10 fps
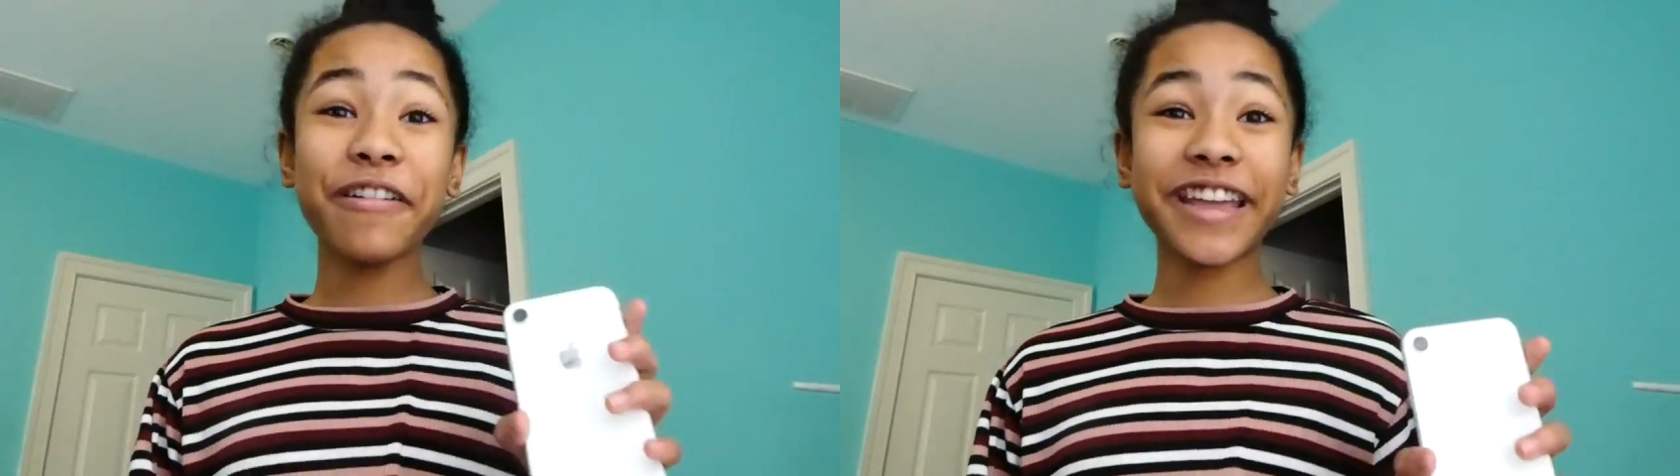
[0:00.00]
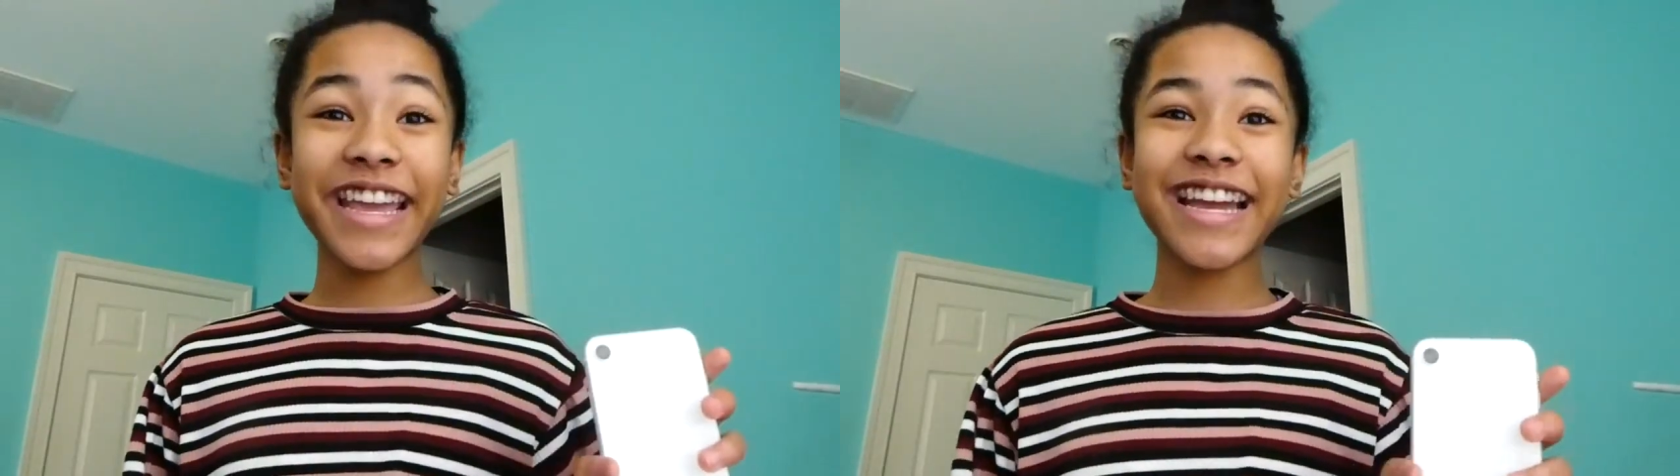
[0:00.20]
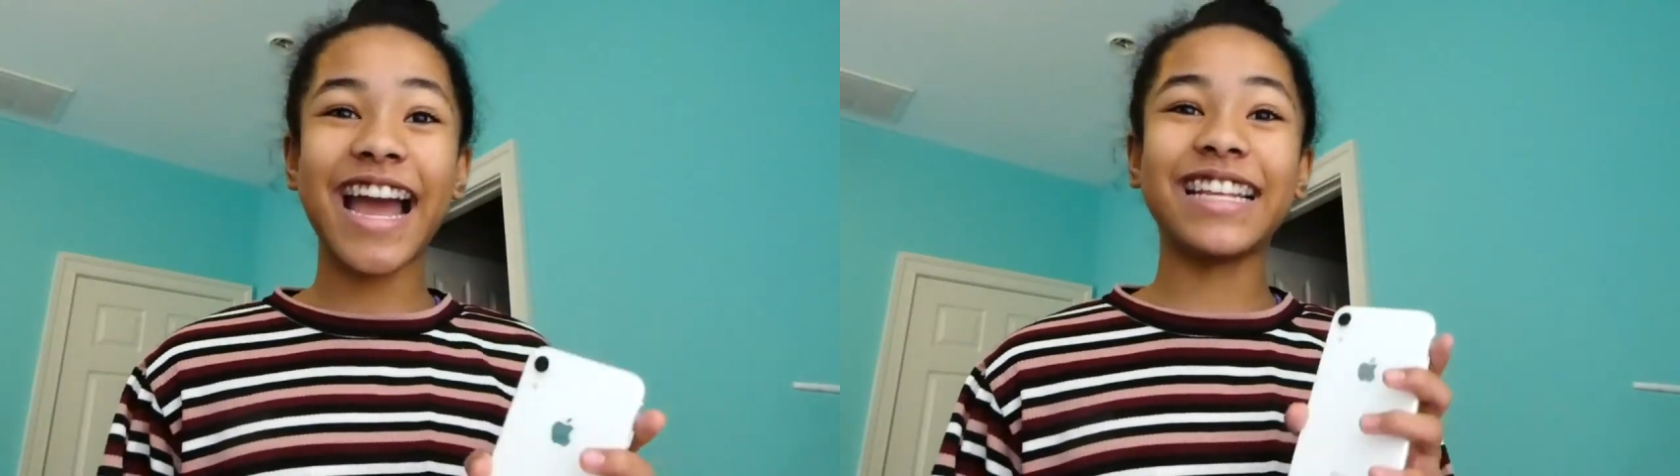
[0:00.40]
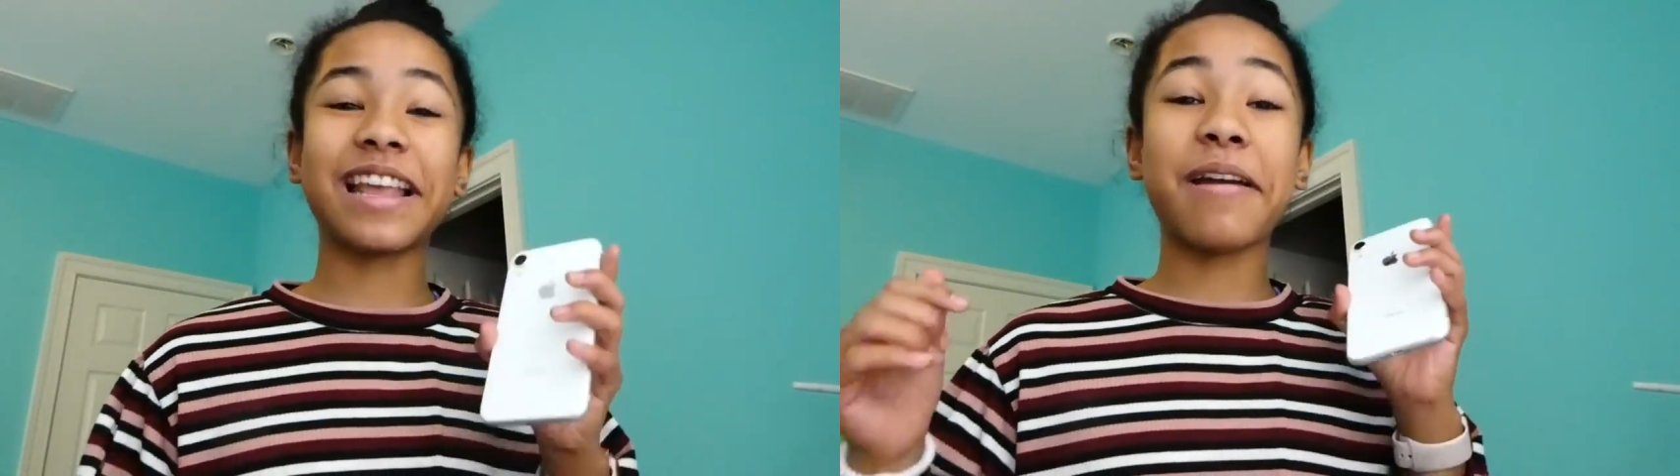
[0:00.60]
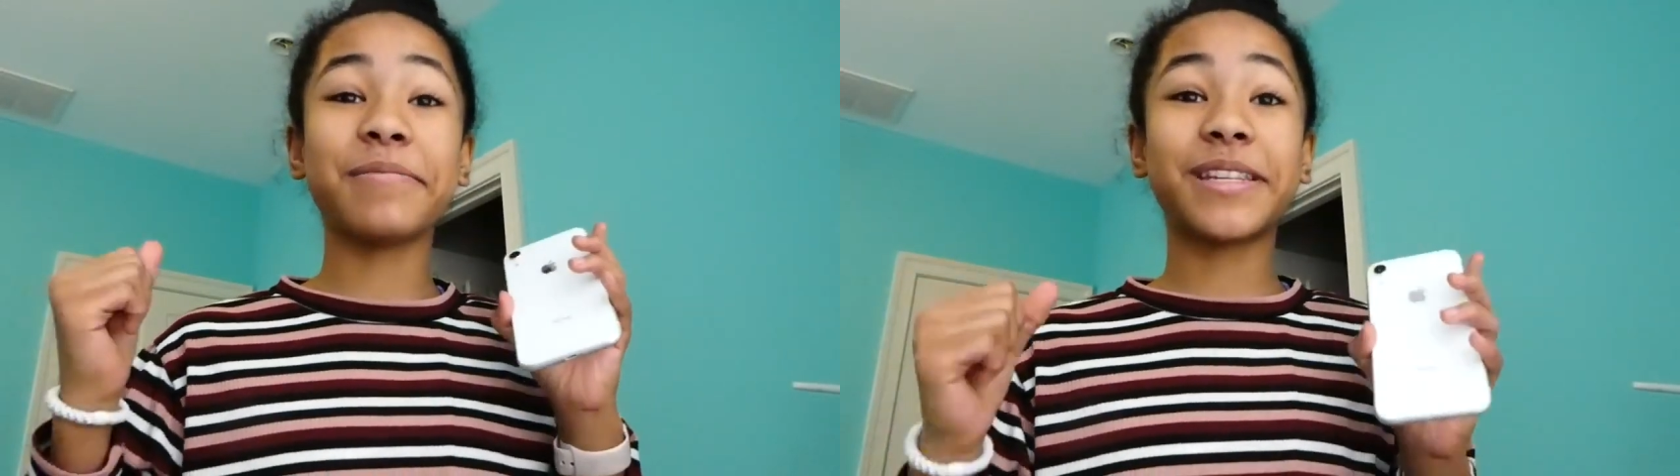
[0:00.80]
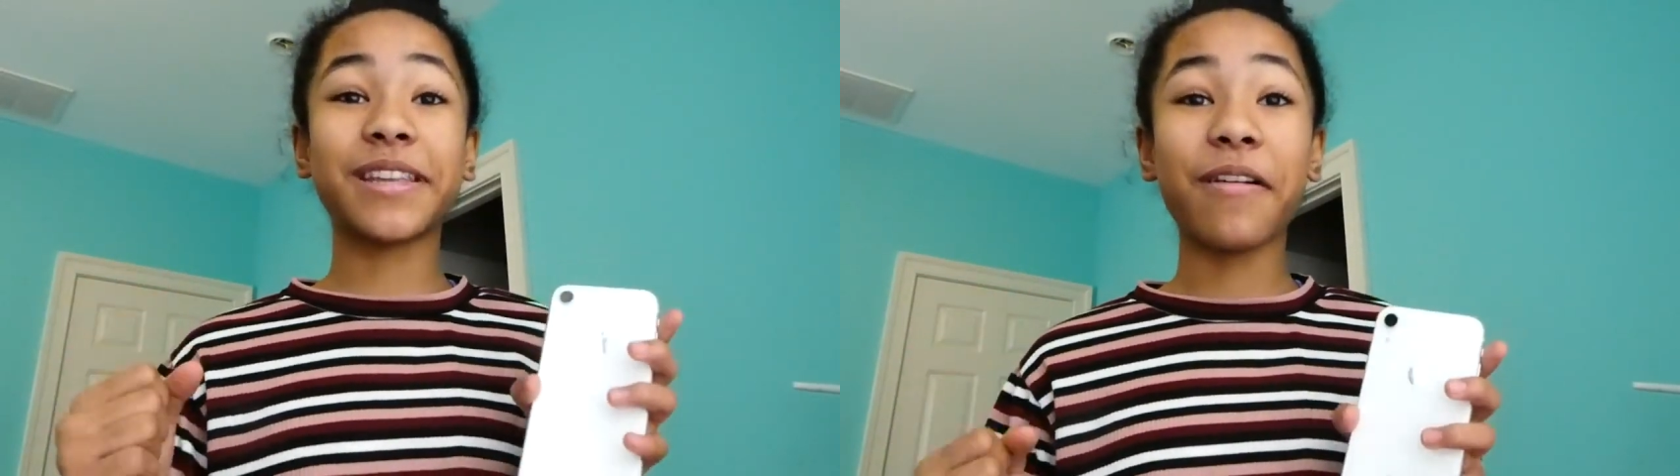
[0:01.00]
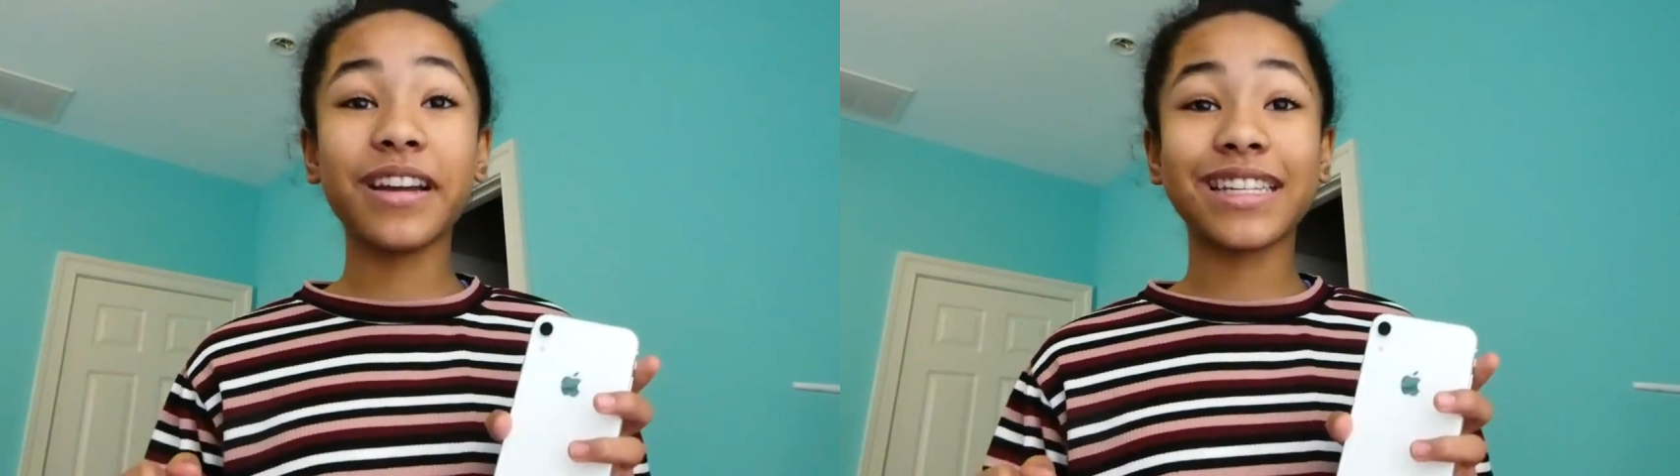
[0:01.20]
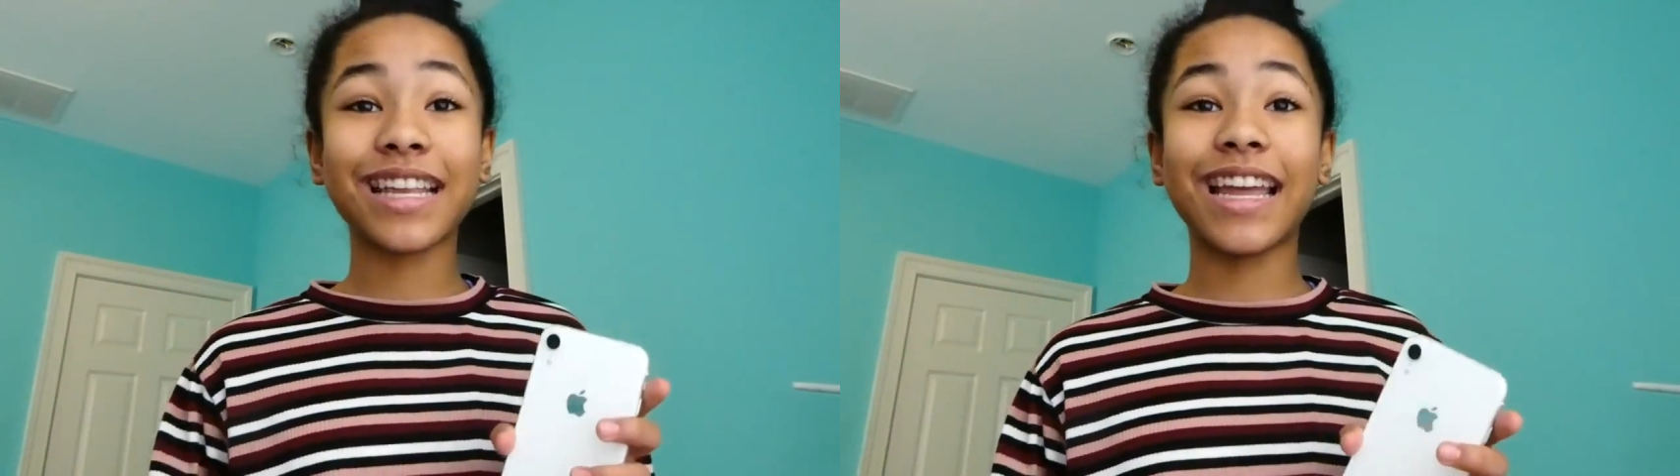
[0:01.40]
Okay, guys, I'm so
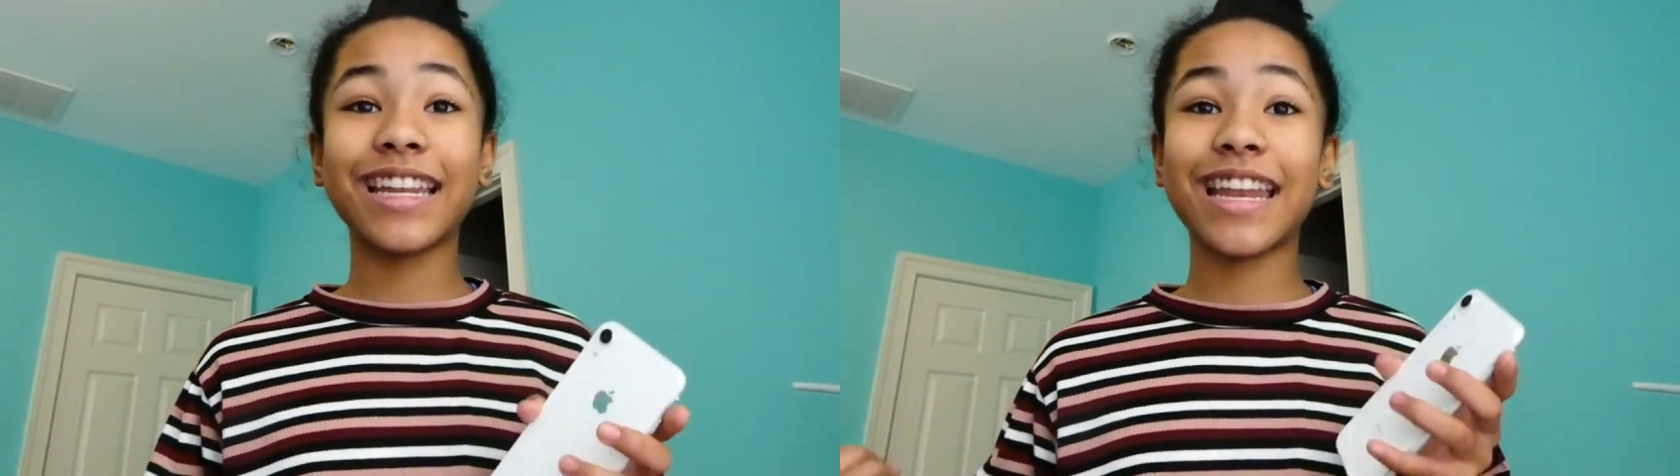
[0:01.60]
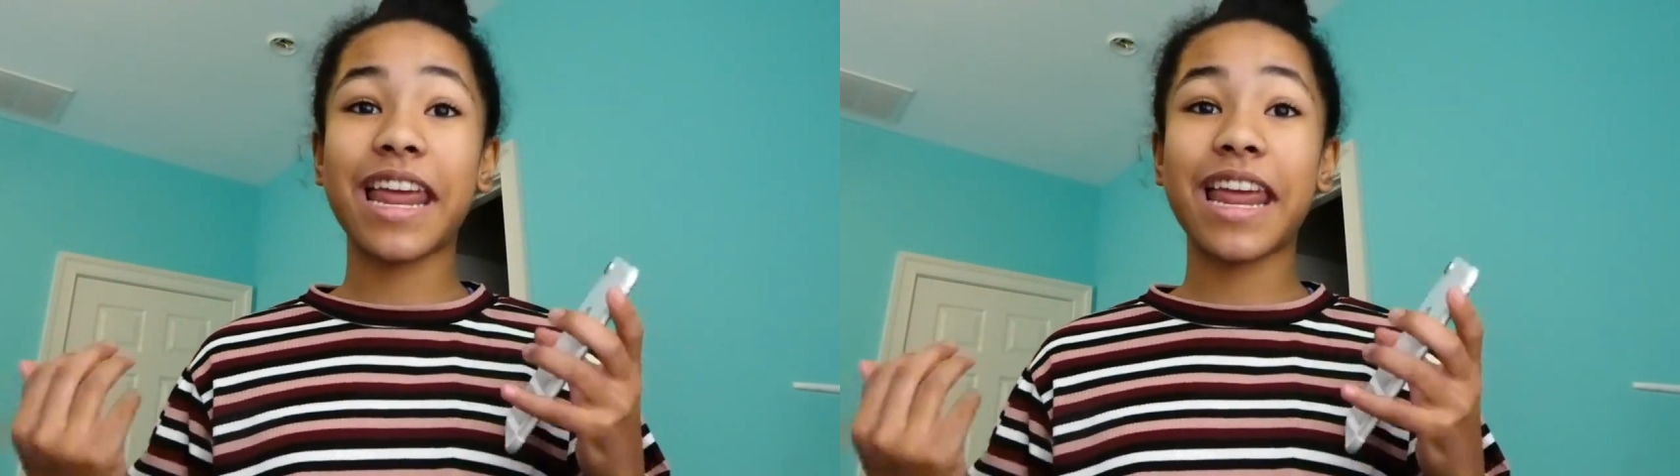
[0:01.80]
excited,